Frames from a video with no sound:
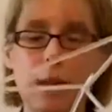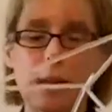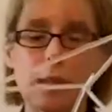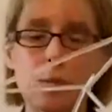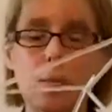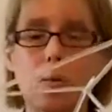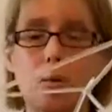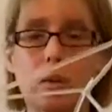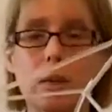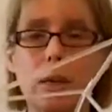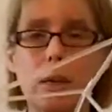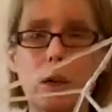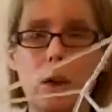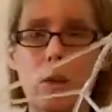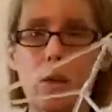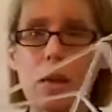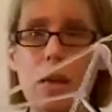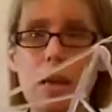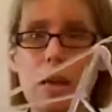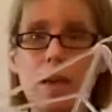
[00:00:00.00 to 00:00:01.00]
And I said, well,
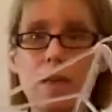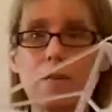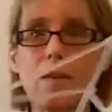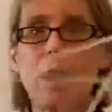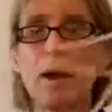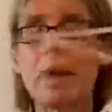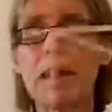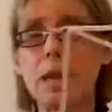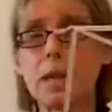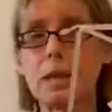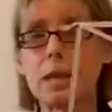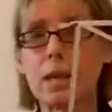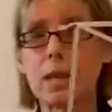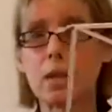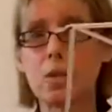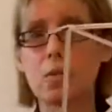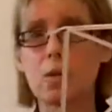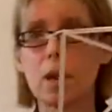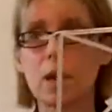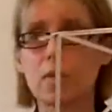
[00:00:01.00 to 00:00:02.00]
if I had
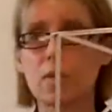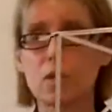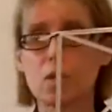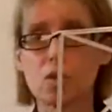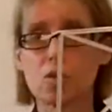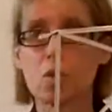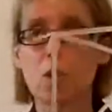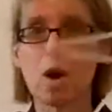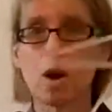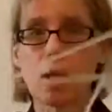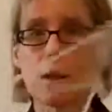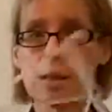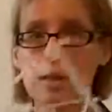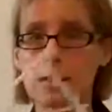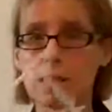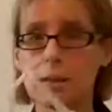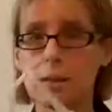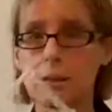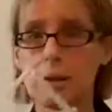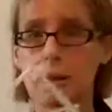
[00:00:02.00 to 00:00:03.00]
let you cut the
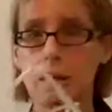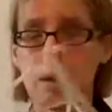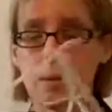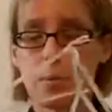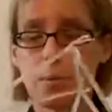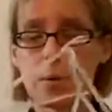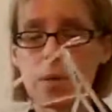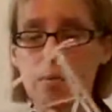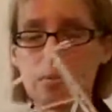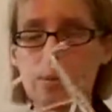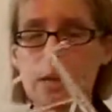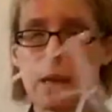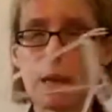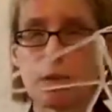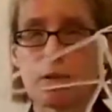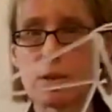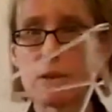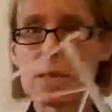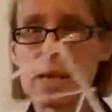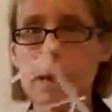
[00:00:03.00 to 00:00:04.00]
straws and put them
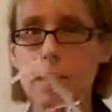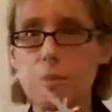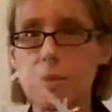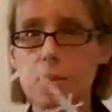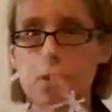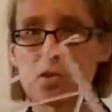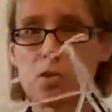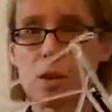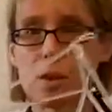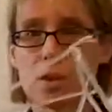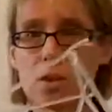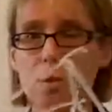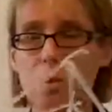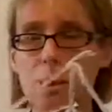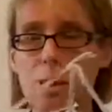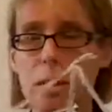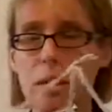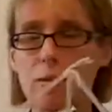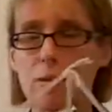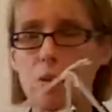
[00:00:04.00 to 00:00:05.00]
together and tape the straws and
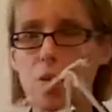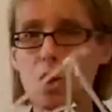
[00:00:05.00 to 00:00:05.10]
whatever,